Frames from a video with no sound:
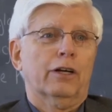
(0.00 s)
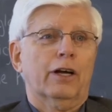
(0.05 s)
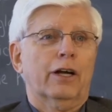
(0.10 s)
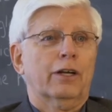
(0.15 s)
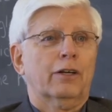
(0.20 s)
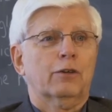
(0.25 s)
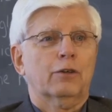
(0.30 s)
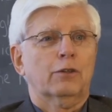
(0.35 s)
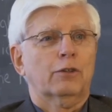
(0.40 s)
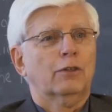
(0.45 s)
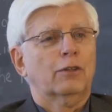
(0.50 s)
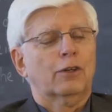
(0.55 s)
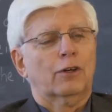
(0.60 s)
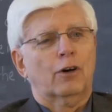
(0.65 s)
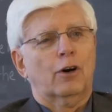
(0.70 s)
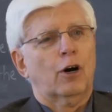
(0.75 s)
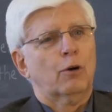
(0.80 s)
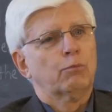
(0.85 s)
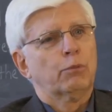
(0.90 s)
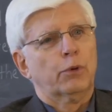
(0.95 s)
I, could uh,
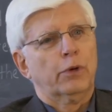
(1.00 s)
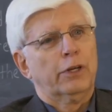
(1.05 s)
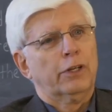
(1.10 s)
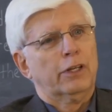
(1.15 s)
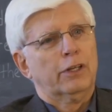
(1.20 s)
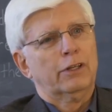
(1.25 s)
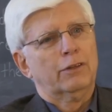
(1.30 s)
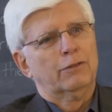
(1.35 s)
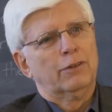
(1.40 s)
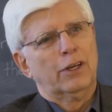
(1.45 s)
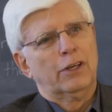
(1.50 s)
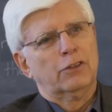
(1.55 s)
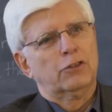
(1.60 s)
operate a,